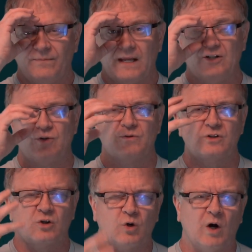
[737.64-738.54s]
and she was
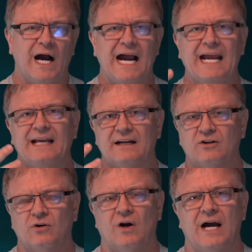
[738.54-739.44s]
crying and
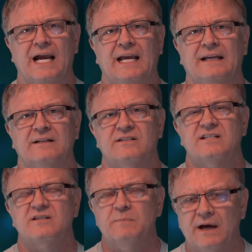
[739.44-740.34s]
crying and
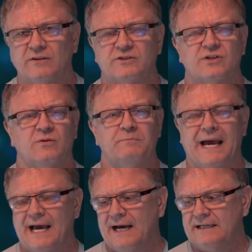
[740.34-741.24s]
smelt so
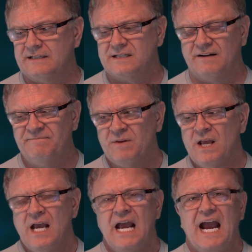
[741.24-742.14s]
bad and stuff.
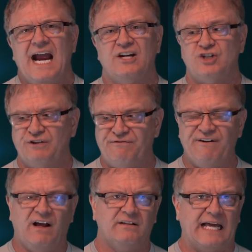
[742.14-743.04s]
And she
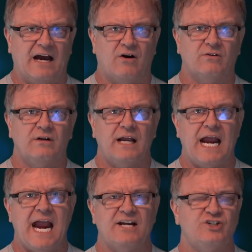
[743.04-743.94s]
fell down
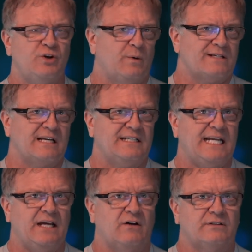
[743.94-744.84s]
and she wasn't
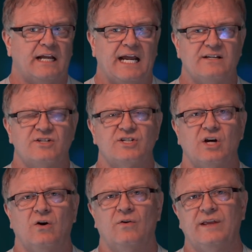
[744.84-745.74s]
healed. And
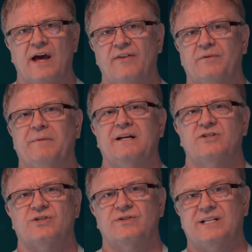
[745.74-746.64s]
so the other
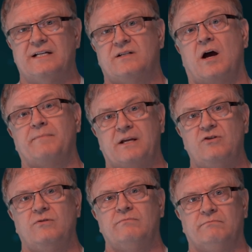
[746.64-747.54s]
minister said, Tom,
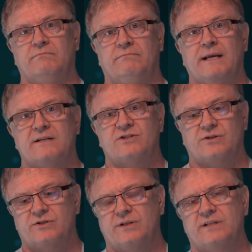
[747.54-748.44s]
can you
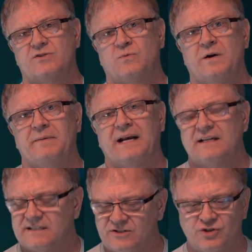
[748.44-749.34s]
minister to this woman?
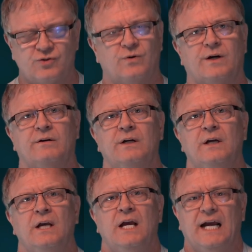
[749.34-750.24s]
I said, sure.
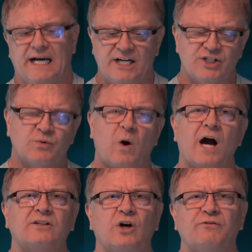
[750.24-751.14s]
And I just
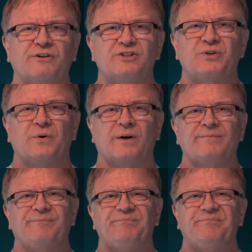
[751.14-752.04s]
walked over to her.